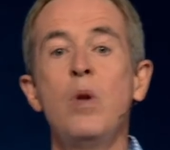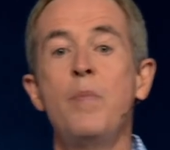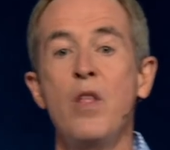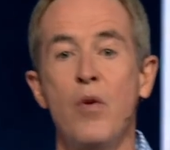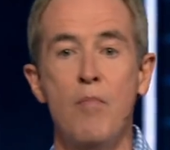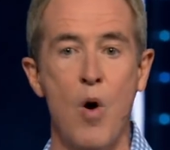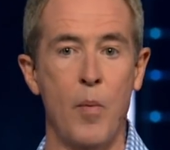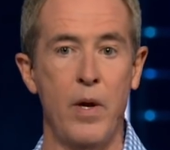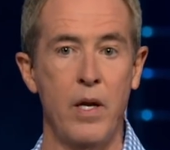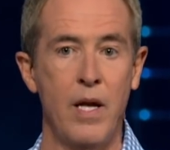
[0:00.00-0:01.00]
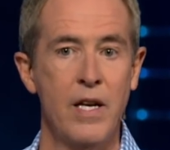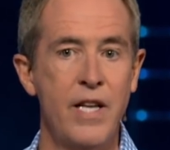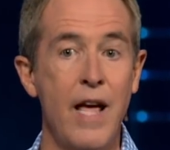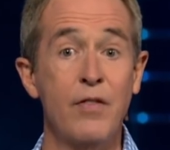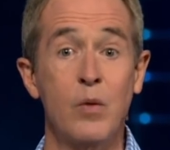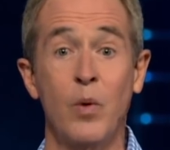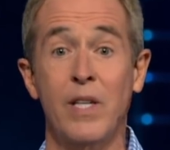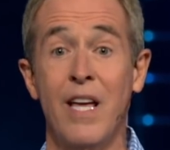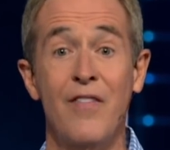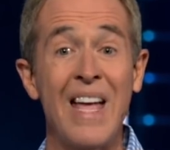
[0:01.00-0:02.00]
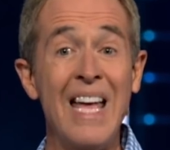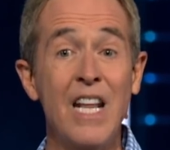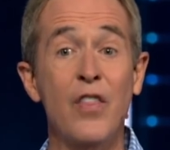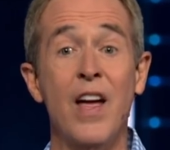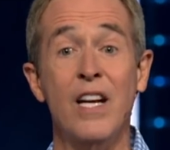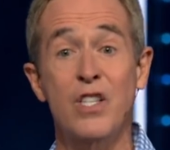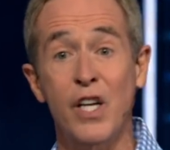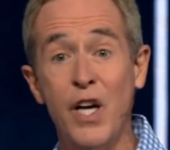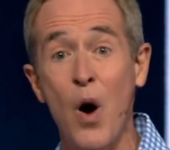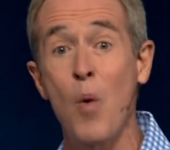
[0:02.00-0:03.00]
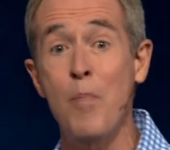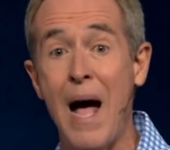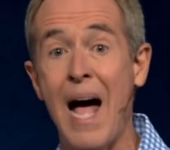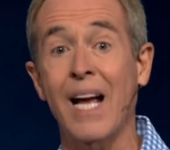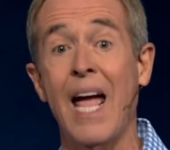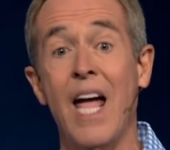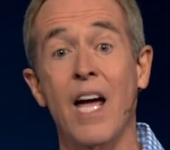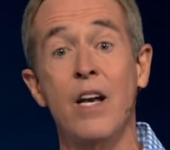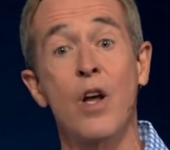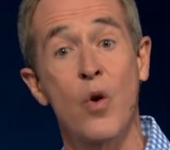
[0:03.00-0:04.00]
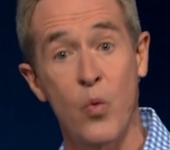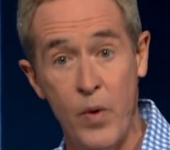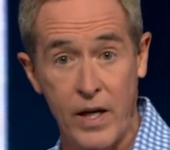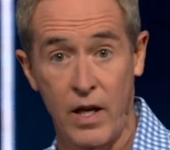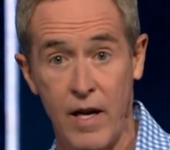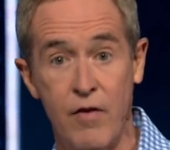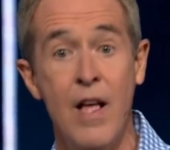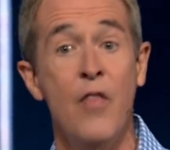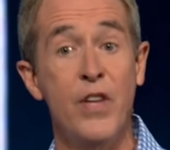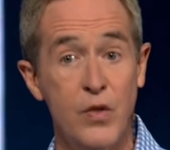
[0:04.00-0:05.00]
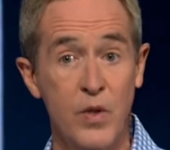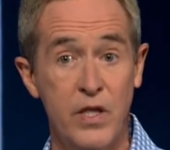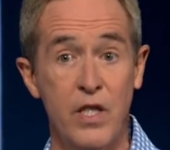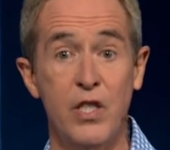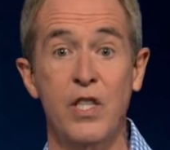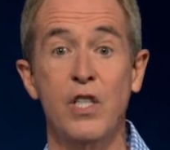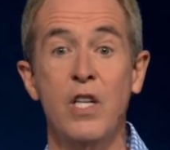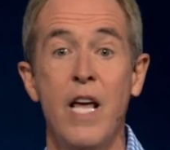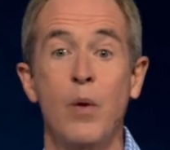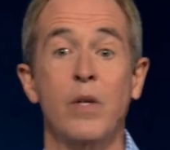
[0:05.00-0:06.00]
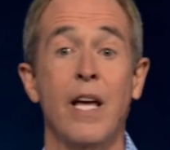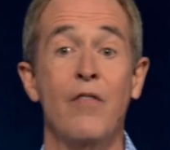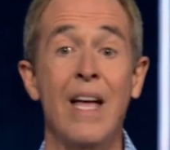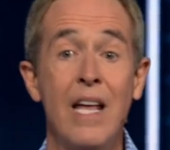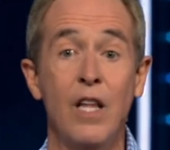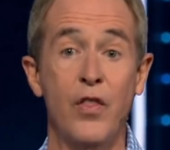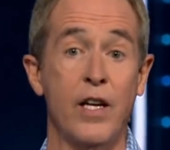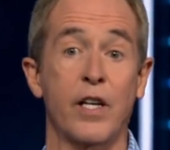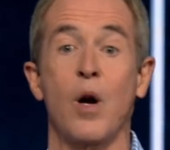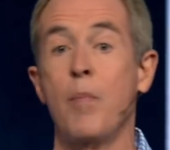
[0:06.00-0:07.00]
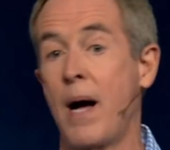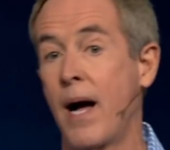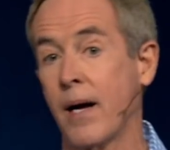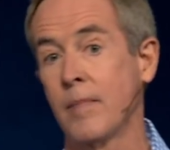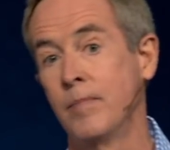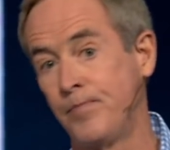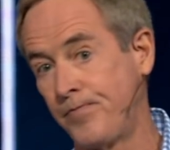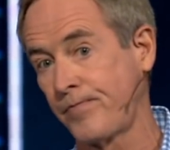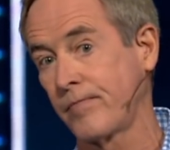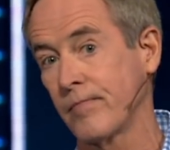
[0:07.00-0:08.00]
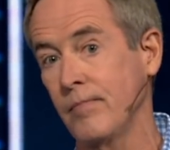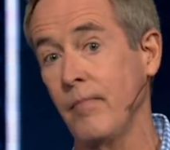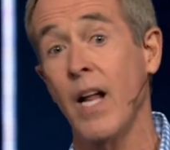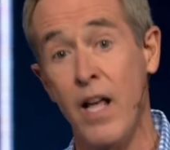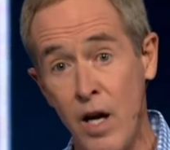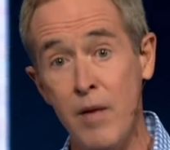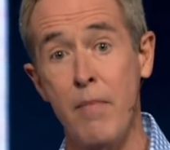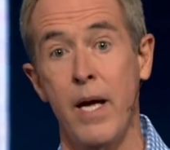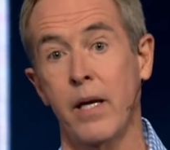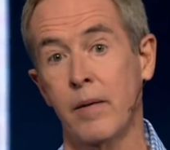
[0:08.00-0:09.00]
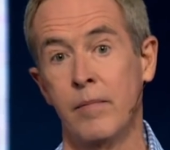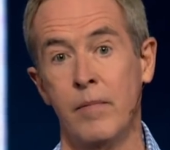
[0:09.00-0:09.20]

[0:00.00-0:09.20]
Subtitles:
would be the moment David would give anything to go back and relive. This was the decision he would give anything to go back and unmake.